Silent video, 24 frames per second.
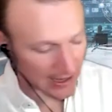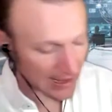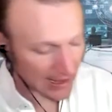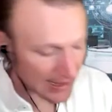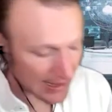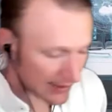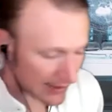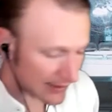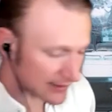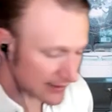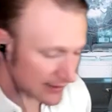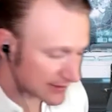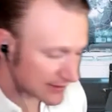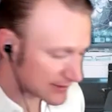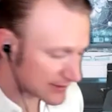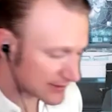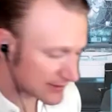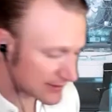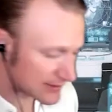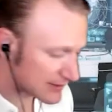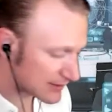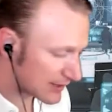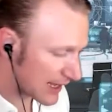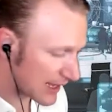And
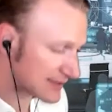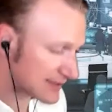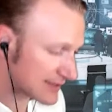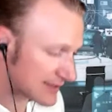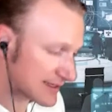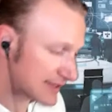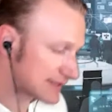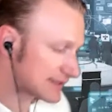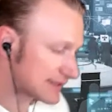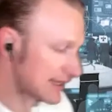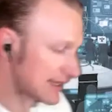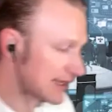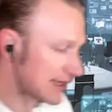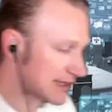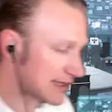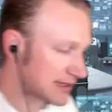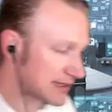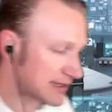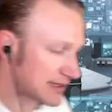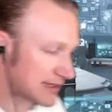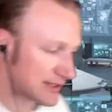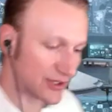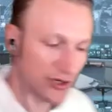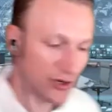as I
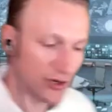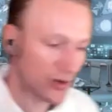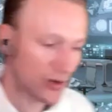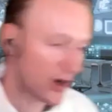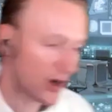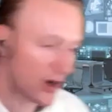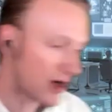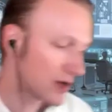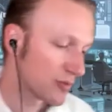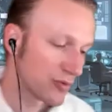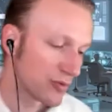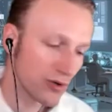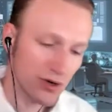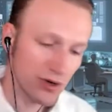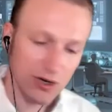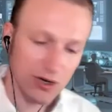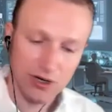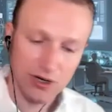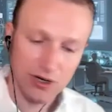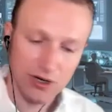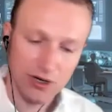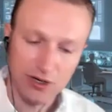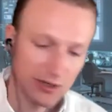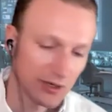said, you know, our
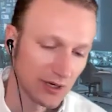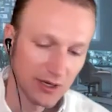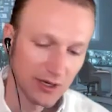work